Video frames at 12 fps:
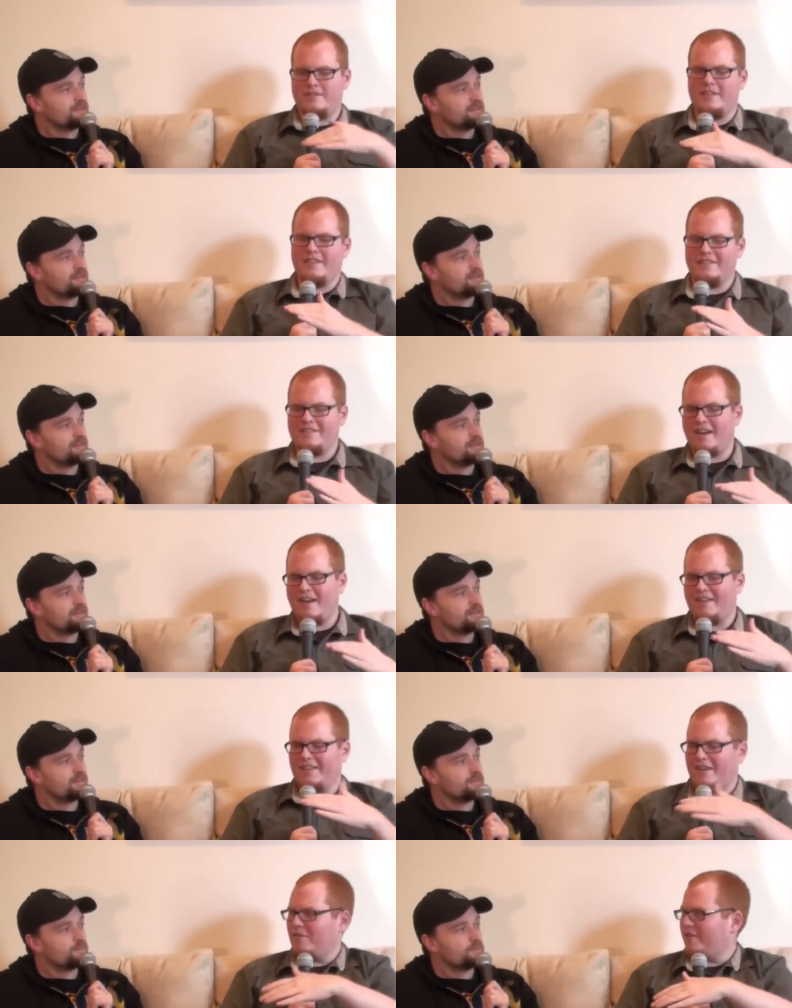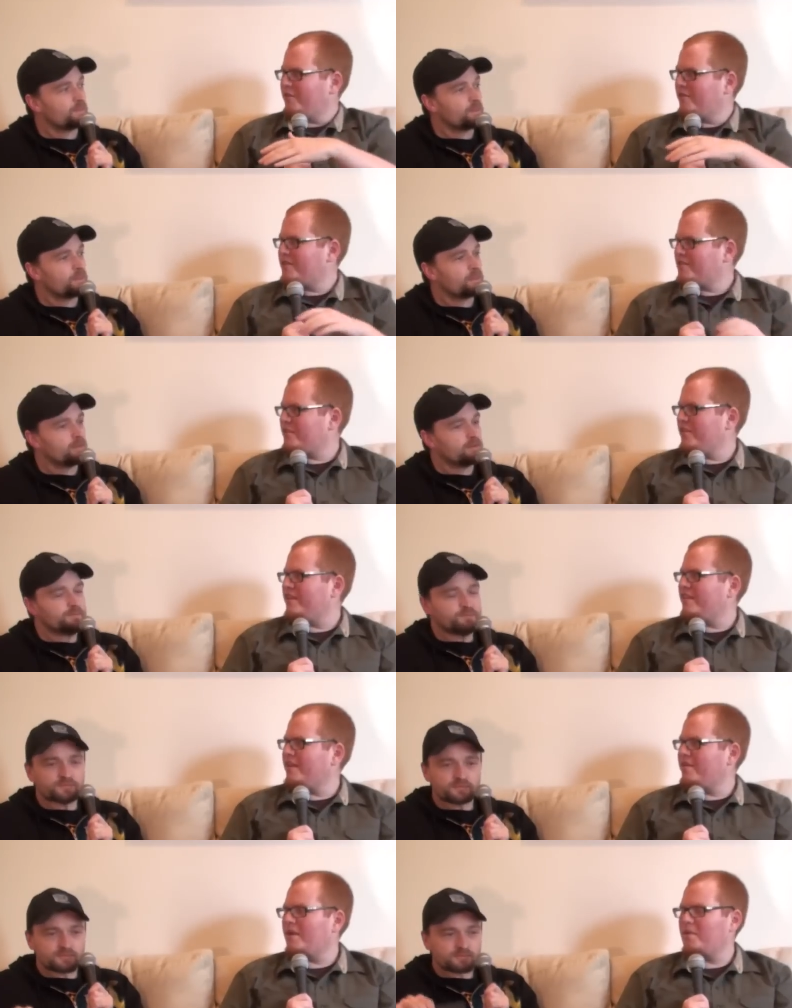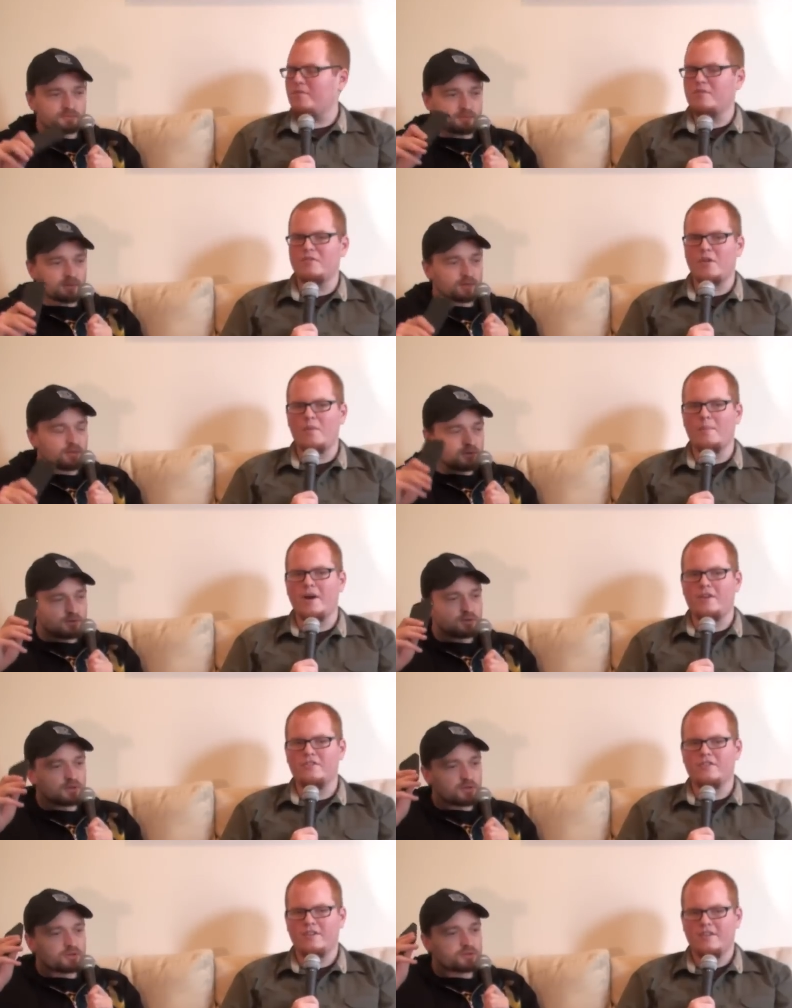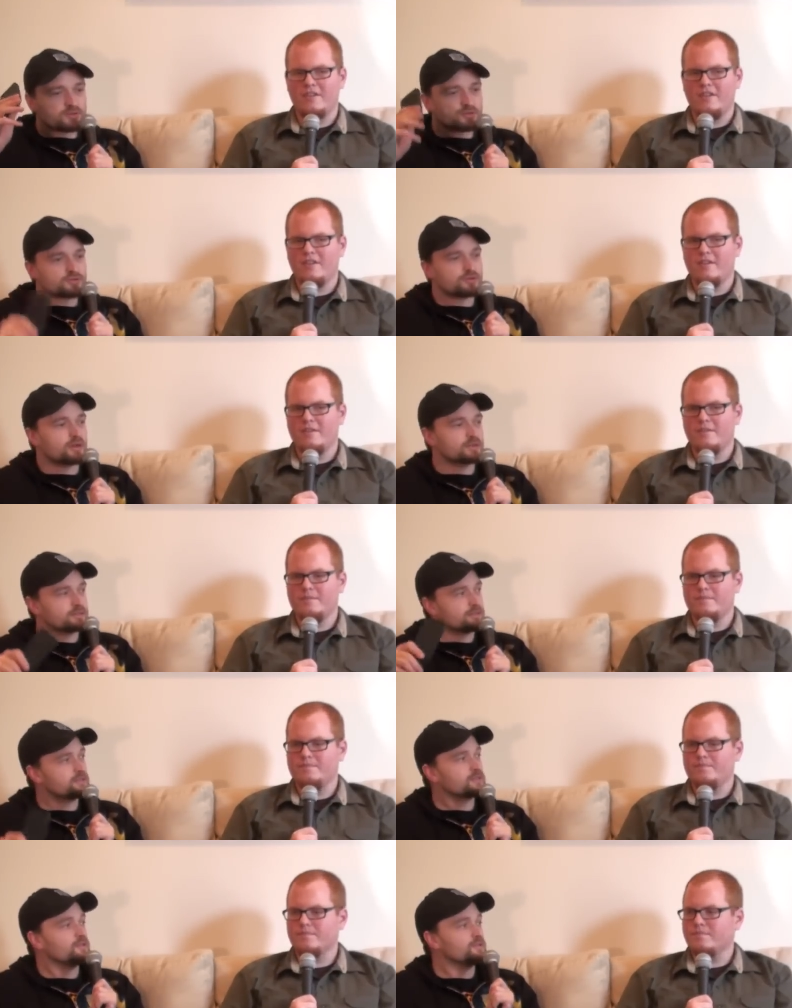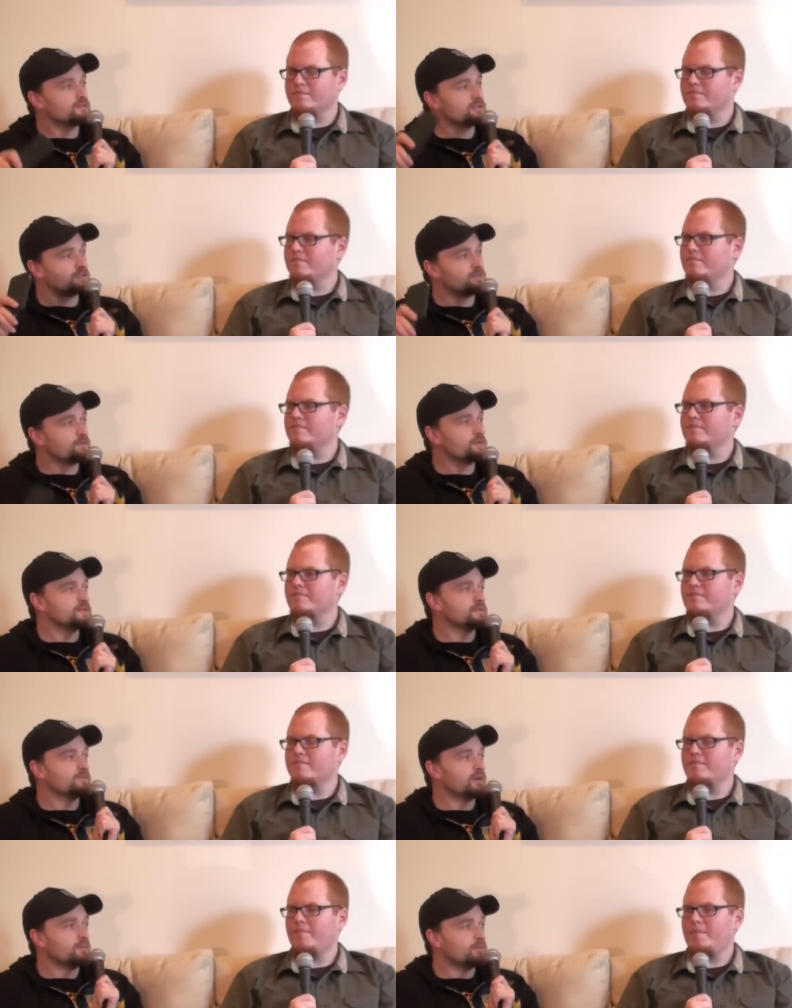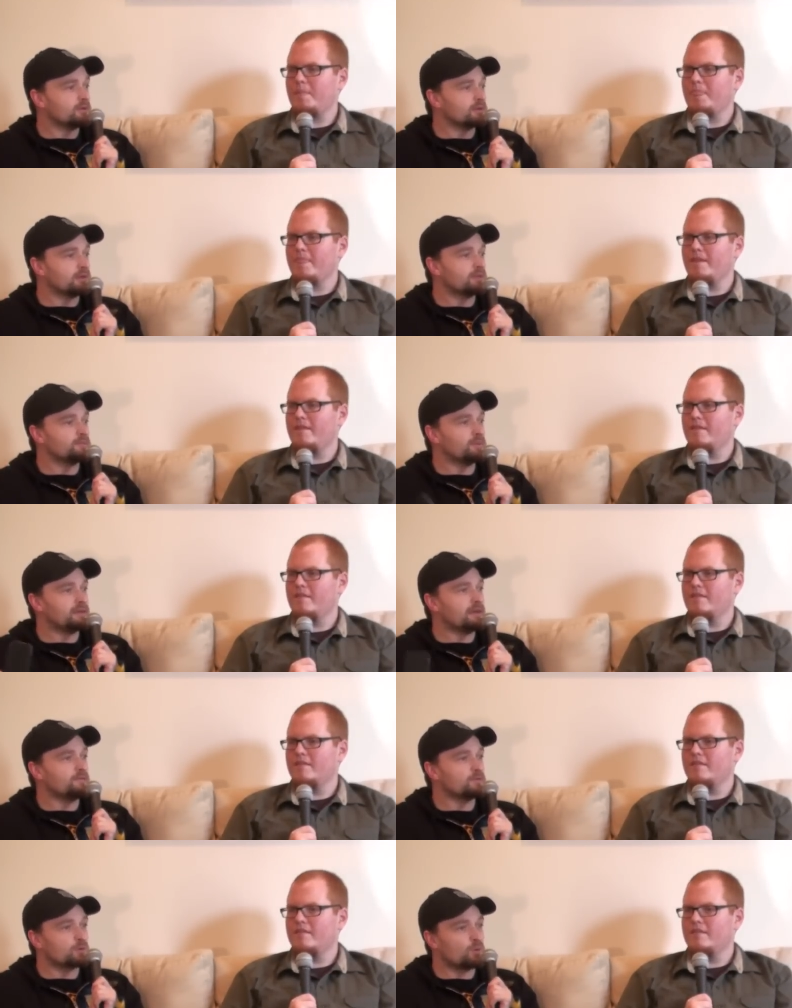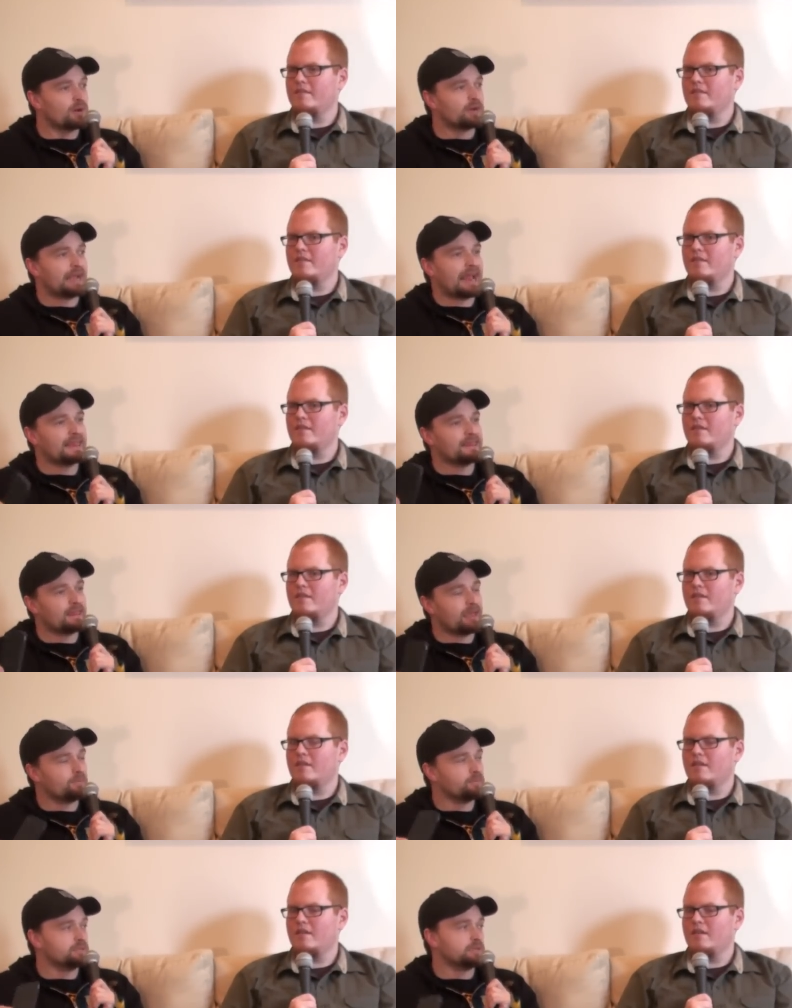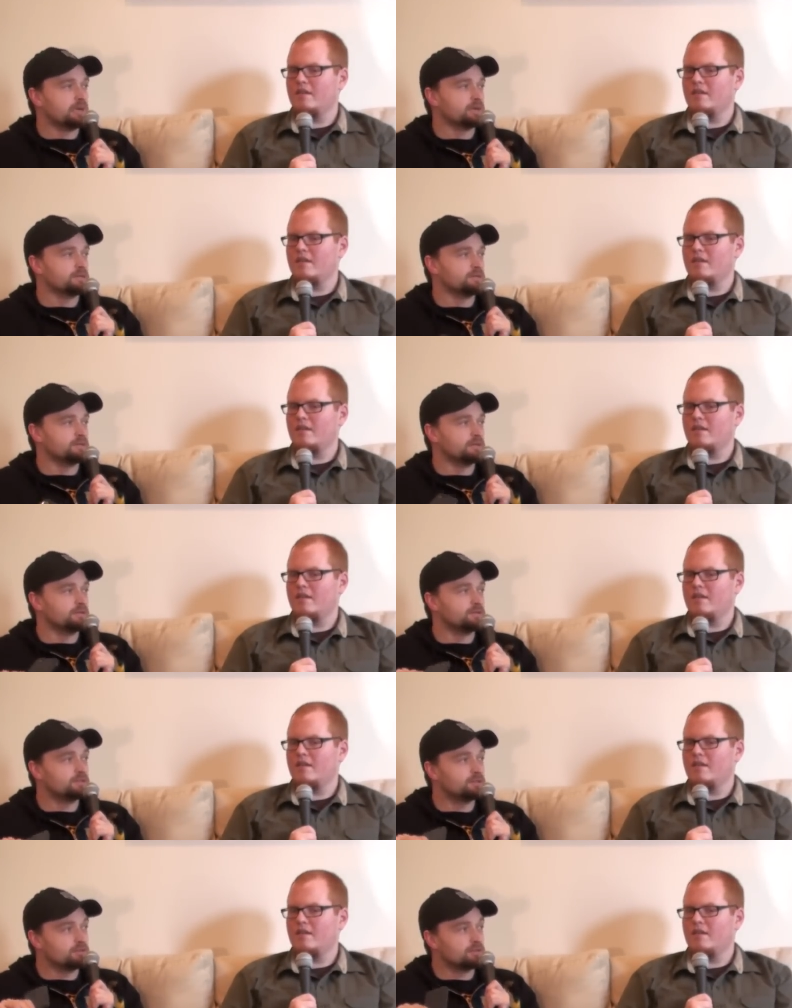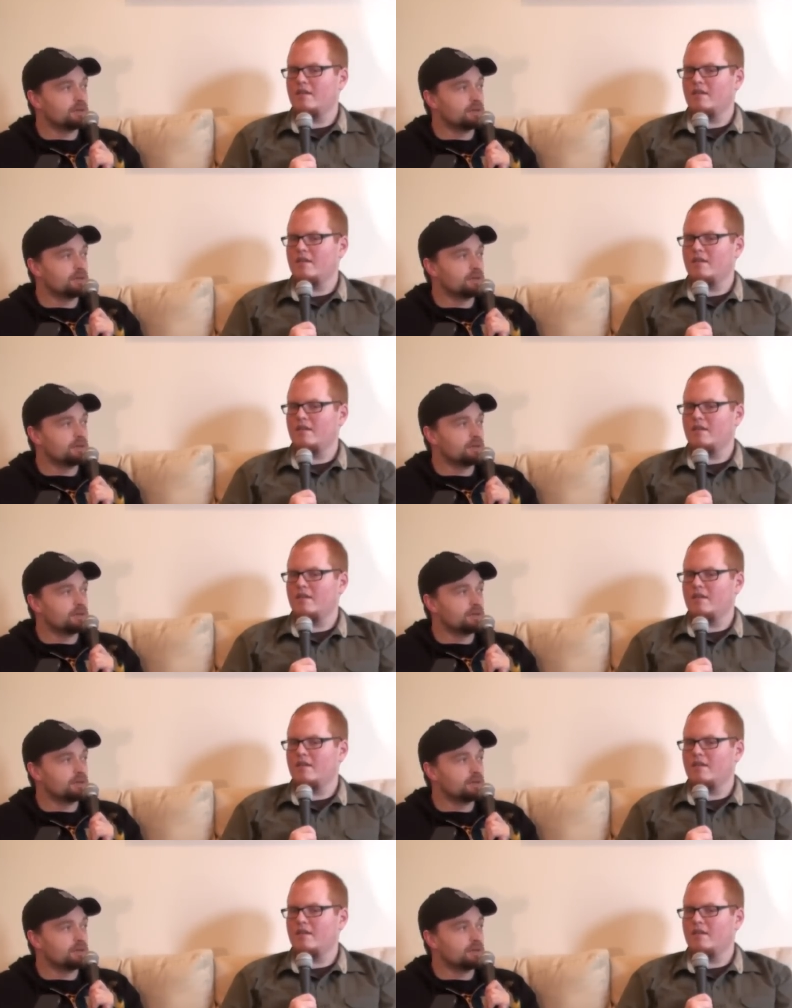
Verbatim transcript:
Speaker 1: to see the entire level in one
Speaker 2: screen. That would help so much. Trucks and Skulls just avoids the problem altogether by not requiring that much accuracy. There's still a